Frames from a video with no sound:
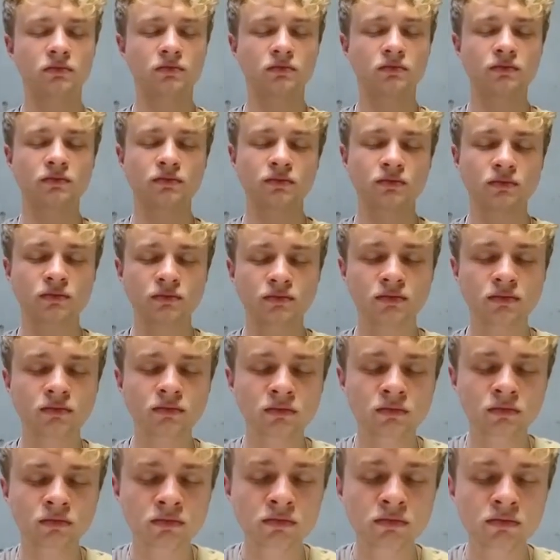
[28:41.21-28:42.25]

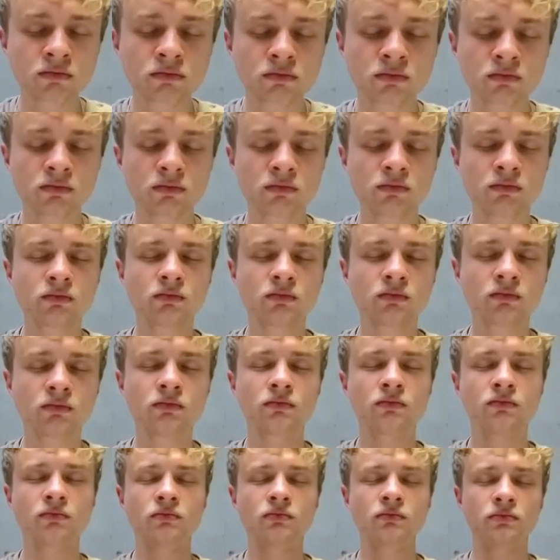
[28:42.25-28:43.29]

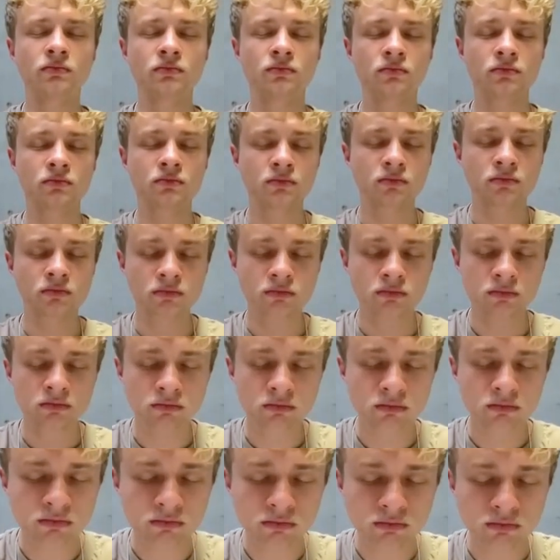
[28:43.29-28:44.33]

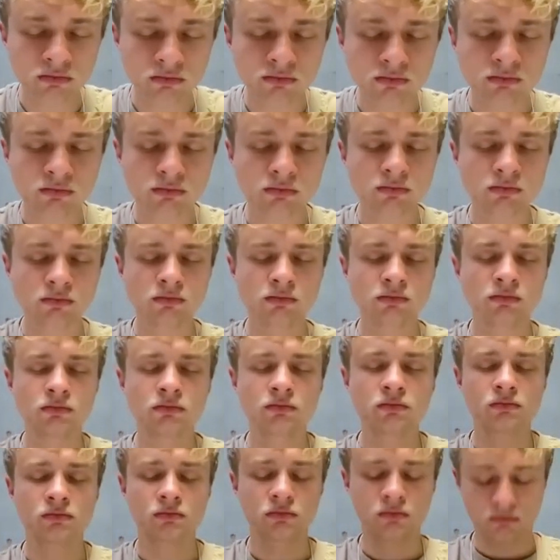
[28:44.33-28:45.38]

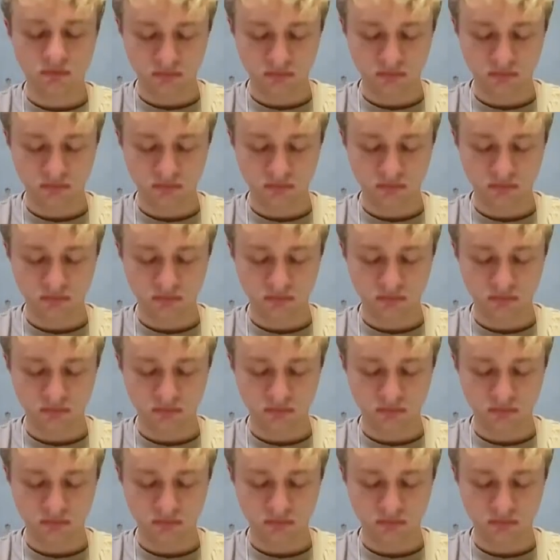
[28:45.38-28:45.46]
This person isn't speaking.